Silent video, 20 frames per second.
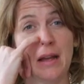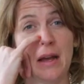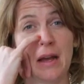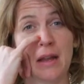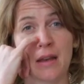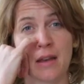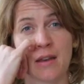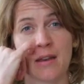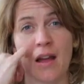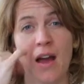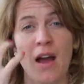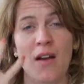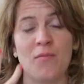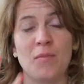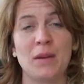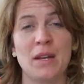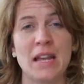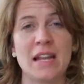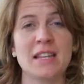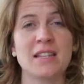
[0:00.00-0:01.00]
And I've
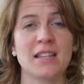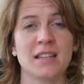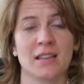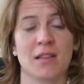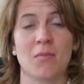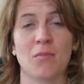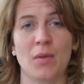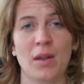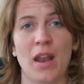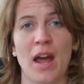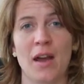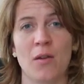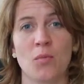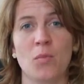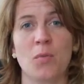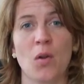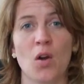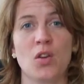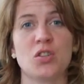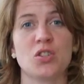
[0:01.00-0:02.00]
been eating them, but
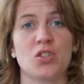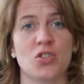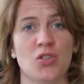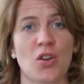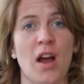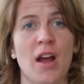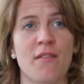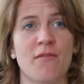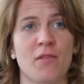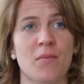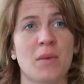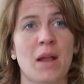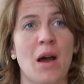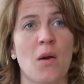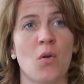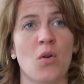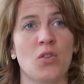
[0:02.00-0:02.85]
I'm going to try from now